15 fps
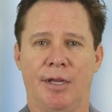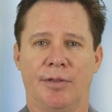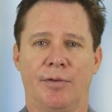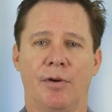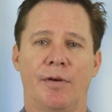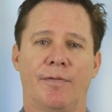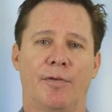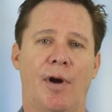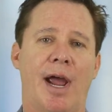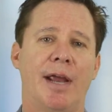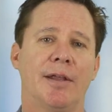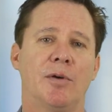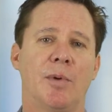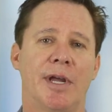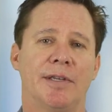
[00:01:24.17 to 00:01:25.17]
There are a
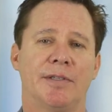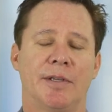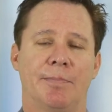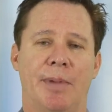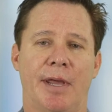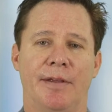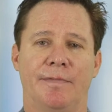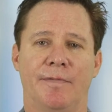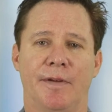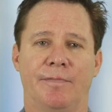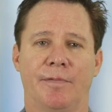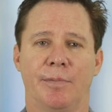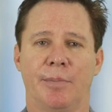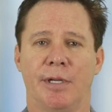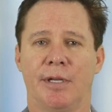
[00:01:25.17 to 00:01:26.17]
variety of ways to benefit
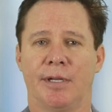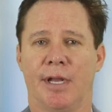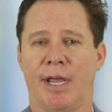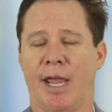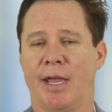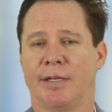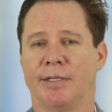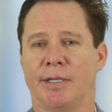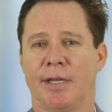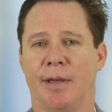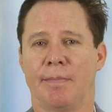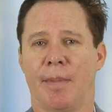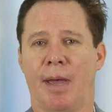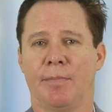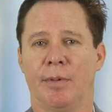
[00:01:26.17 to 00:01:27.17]
from being an
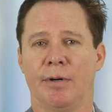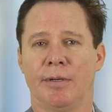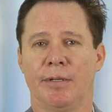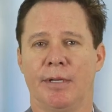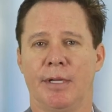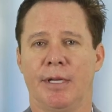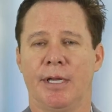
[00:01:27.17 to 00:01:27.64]
ASEM member.